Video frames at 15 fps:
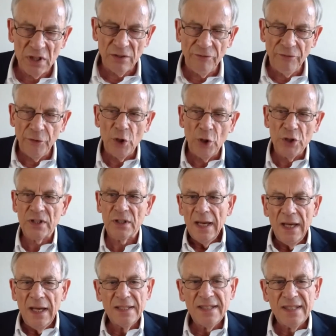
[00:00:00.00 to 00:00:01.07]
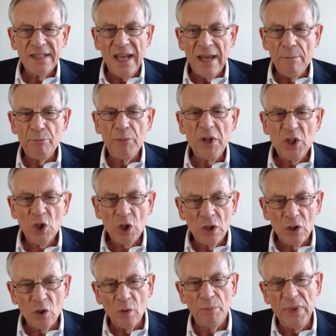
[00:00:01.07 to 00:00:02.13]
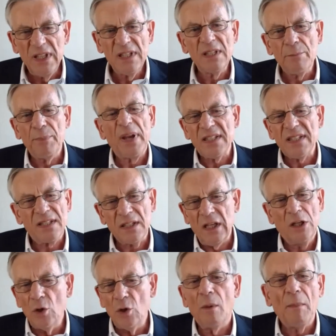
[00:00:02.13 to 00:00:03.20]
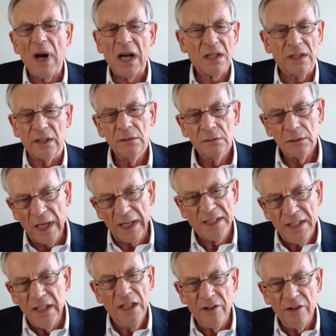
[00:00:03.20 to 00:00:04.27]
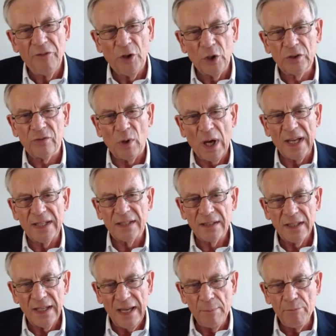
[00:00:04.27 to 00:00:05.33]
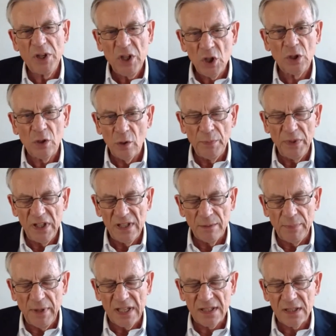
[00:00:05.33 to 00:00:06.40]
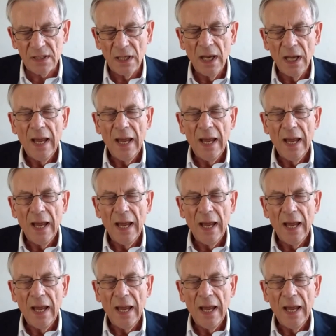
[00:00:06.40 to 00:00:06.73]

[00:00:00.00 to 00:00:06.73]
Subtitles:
The first is the ambition to be the best in your market, ideally worldwide. Ambition to be the best.